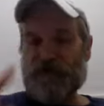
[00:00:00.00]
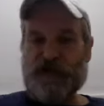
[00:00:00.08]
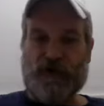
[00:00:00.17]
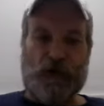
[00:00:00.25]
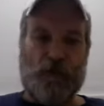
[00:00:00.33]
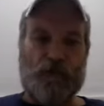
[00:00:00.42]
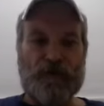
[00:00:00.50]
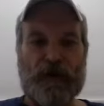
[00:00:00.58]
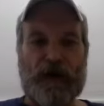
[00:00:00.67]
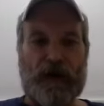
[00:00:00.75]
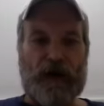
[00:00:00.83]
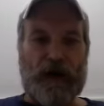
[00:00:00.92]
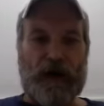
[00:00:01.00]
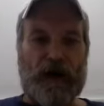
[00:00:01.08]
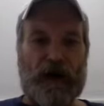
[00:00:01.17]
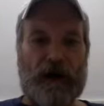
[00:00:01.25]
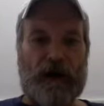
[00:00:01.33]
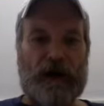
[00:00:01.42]
So
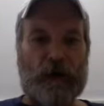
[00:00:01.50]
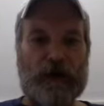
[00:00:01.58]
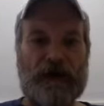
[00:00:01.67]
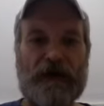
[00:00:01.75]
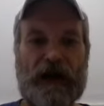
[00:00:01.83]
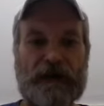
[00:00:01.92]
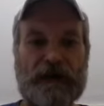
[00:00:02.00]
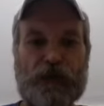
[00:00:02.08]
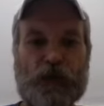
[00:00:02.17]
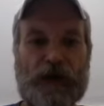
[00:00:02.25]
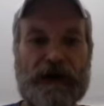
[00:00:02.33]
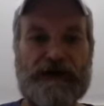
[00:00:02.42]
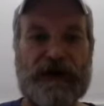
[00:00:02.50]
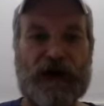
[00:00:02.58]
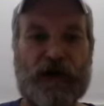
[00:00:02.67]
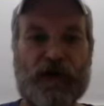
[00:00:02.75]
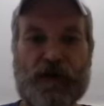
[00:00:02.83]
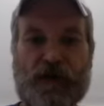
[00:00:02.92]
I would gladly run
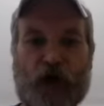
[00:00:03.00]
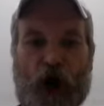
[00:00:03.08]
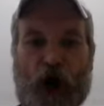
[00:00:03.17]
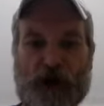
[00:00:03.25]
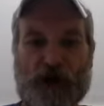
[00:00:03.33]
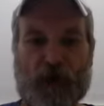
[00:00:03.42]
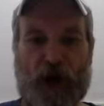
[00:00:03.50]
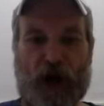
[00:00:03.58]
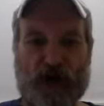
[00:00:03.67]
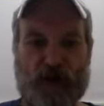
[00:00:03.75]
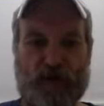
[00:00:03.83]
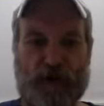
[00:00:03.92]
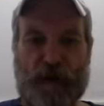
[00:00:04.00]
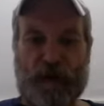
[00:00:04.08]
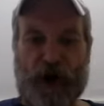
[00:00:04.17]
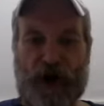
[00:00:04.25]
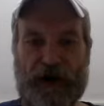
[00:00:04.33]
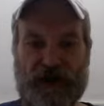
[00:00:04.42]
down the full entourage of my
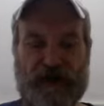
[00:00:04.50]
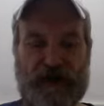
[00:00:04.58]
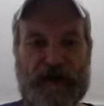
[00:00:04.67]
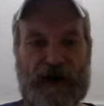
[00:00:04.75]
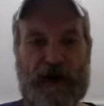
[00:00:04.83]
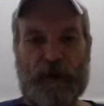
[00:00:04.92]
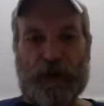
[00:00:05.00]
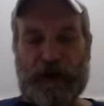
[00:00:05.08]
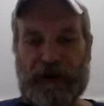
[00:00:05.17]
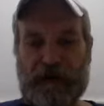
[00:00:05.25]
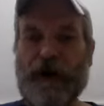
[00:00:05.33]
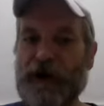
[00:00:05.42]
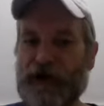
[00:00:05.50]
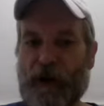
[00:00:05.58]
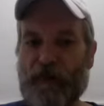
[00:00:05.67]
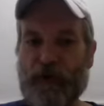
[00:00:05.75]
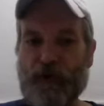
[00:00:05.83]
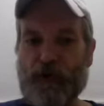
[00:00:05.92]
products. For anybody
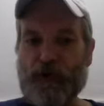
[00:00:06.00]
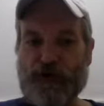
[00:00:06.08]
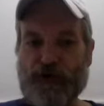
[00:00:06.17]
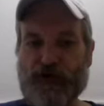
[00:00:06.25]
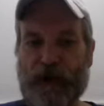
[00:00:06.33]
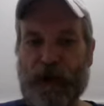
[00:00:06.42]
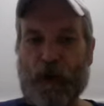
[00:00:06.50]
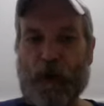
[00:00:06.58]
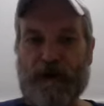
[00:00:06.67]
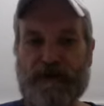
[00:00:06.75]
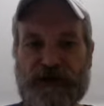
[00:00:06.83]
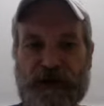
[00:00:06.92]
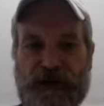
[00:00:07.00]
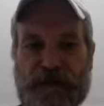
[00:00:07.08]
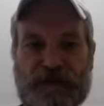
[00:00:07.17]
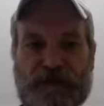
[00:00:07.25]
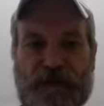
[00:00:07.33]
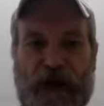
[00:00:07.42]
that peruses my website,
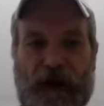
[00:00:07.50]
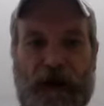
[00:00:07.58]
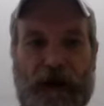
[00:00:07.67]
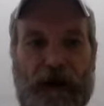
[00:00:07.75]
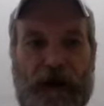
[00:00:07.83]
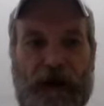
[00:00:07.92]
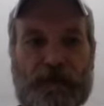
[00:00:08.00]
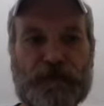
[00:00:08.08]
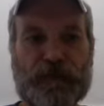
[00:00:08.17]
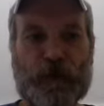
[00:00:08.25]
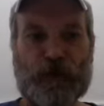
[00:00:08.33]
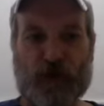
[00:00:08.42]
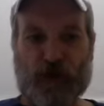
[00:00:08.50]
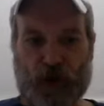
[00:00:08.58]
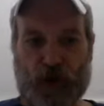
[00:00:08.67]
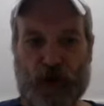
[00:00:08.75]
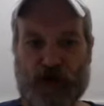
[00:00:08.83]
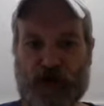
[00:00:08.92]
which is
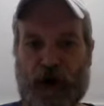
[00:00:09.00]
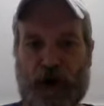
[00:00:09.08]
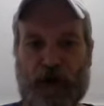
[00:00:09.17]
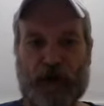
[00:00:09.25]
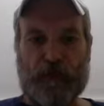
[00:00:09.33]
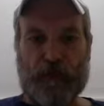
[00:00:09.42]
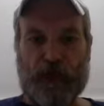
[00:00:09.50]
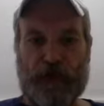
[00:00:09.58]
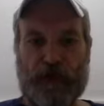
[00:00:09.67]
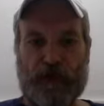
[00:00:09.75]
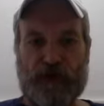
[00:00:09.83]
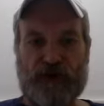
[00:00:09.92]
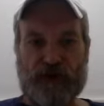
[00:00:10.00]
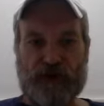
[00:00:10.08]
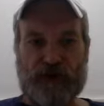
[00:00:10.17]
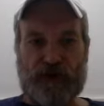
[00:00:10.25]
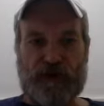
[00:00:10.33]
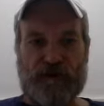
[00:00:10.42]
a good starting point just
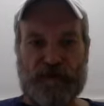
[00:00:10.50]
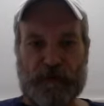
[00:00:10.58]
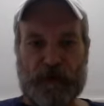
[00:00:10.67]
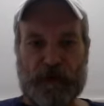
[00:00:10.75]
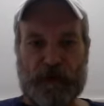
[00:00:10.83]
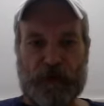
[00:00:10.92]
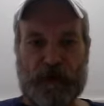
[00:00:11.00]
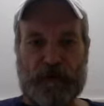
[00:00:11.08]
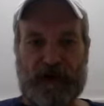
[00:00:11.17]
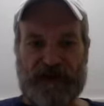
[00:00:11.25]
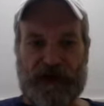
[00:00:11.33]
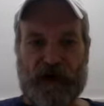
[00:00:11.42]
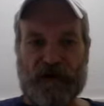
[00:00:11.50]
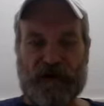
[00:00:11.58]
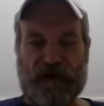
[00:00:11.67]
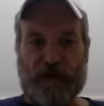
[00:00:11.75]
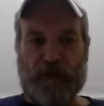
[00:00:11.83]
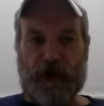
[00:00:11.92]
to get familiar with myself
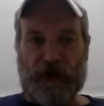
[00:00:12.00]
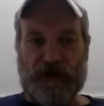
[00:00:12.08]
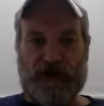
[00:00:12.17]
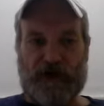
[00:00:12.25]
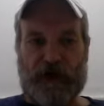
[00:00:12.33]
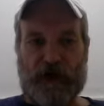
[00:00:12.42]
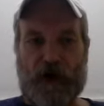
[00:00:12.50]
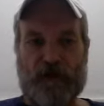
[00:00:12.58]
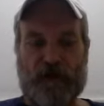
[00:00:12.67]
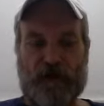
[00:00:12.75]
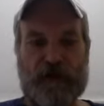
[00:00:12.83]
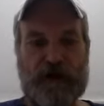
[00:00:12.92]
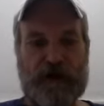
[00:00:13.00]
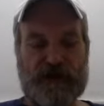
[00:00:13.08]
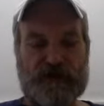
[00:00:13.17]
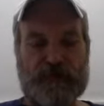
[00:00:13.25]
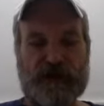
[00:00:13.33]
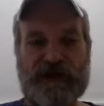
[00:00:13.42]
and the products that I offer,
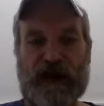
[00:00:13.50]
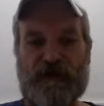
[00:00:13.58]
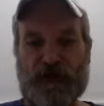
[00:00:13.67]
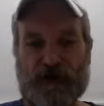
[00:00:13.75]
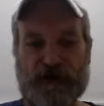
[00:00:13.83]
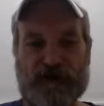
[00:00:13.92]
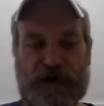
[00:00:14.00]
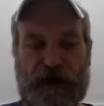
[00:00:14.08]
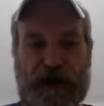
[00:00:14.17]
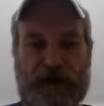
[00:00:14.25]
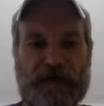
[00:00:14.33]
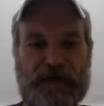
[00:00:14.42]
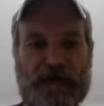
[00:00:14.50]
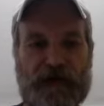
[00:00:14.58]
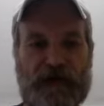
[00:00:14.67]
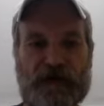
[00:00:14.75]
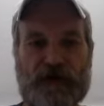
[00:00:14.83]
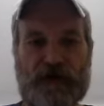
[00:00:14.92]
it's pretty diversified.
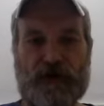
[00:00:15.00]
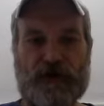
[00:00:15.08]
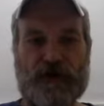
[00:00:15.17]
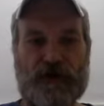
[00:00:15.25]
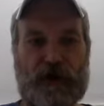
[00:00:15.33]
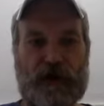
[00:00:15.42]
There's